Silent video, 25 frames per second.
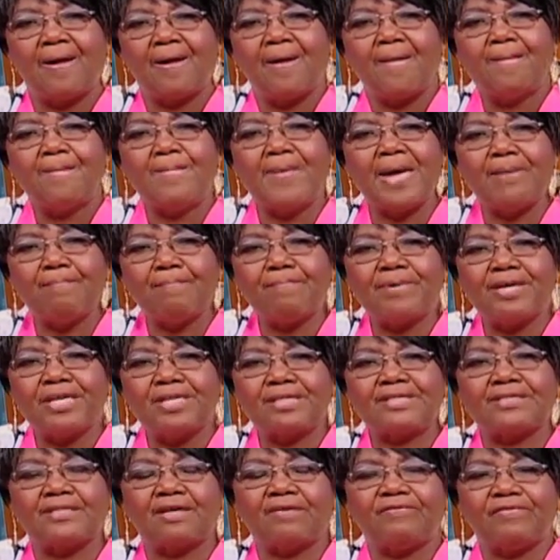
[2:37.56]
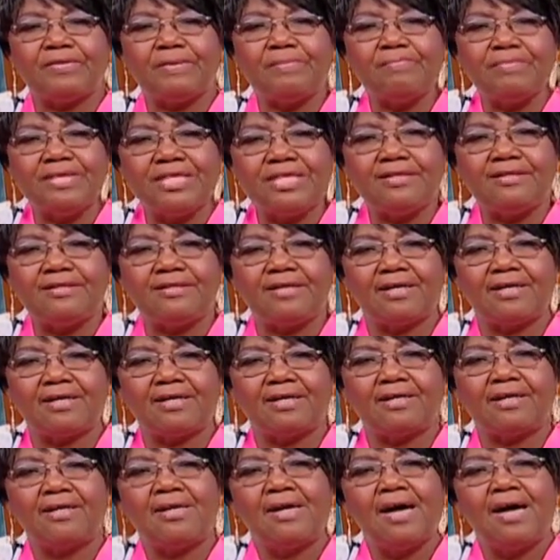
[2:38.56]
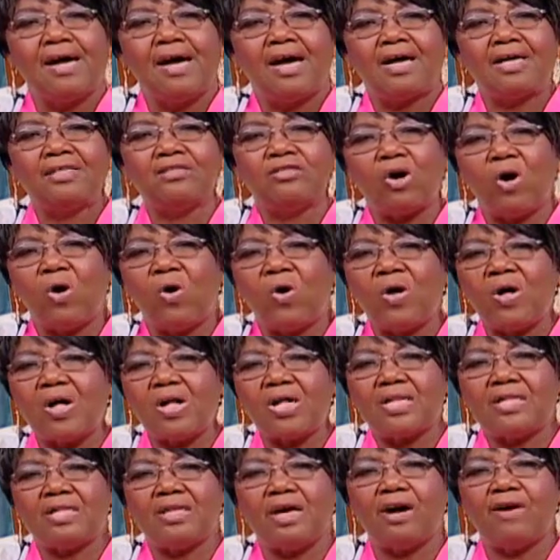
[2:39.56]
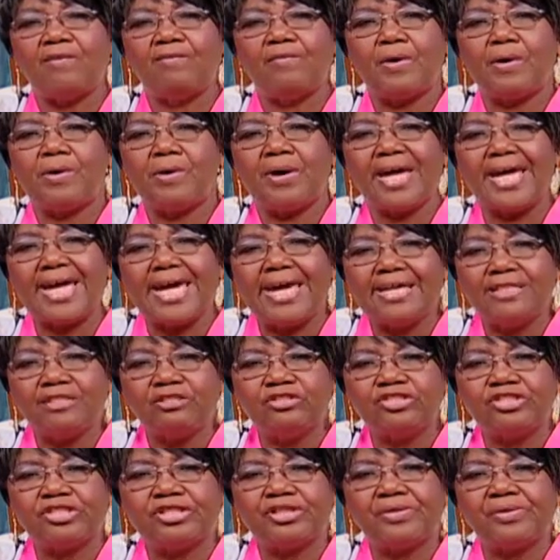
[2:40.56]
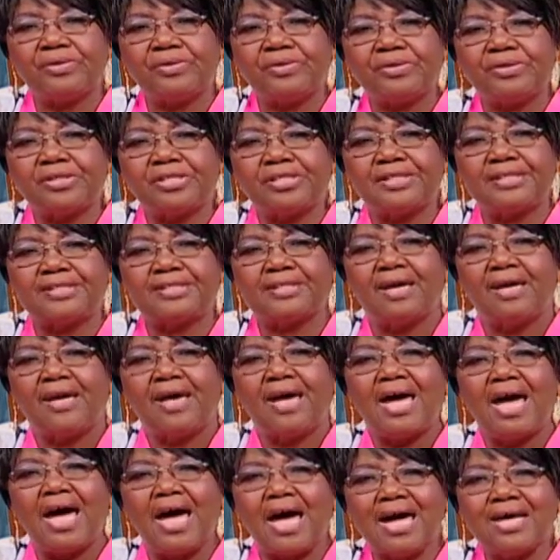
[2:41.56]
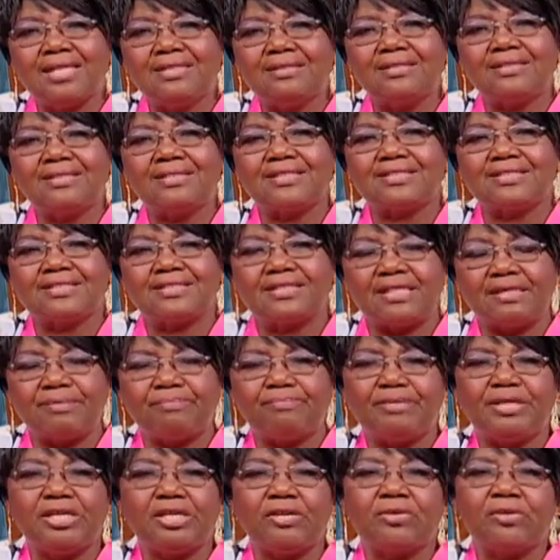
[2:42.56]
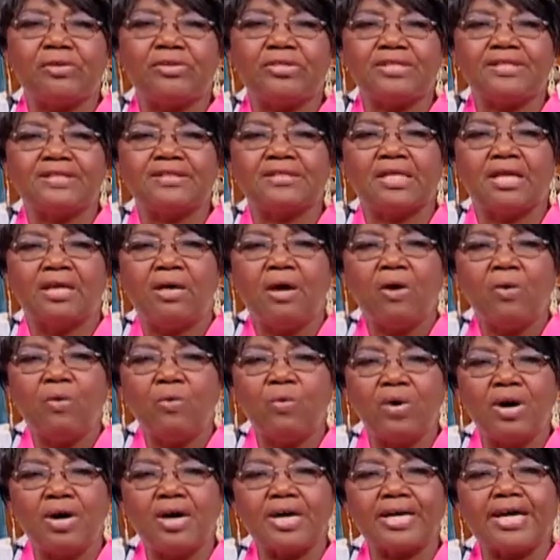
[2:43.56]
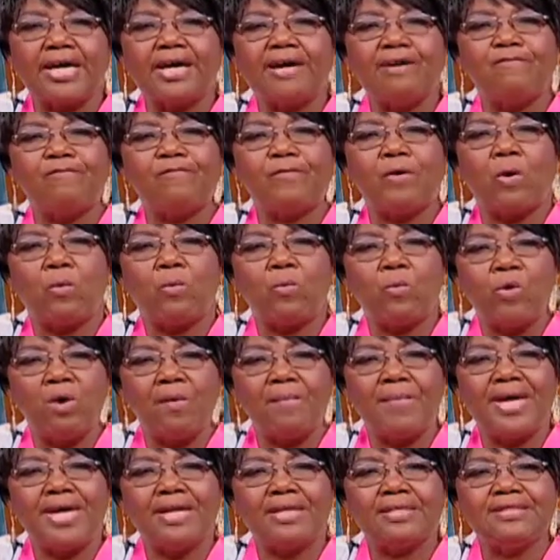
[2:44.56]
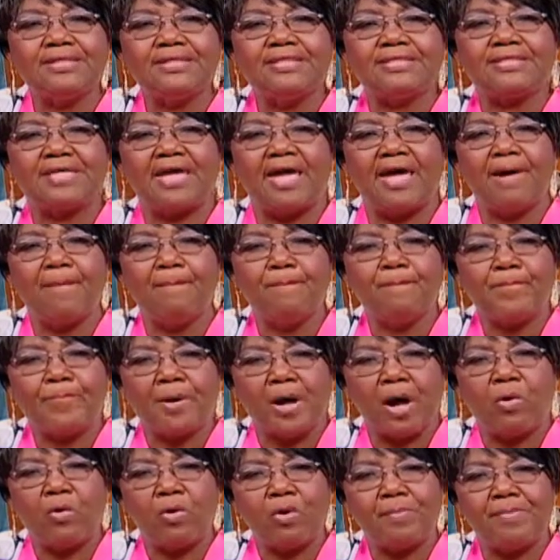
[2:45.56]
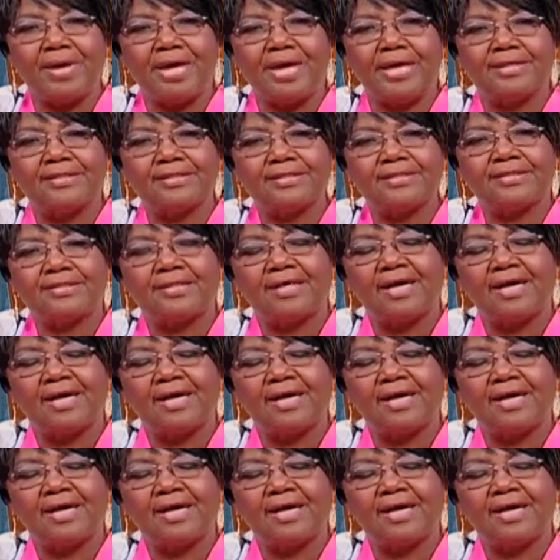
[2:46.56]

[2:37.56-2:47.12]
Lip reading: members of the media, and all of our NGOs and CBOs working for women's empowerment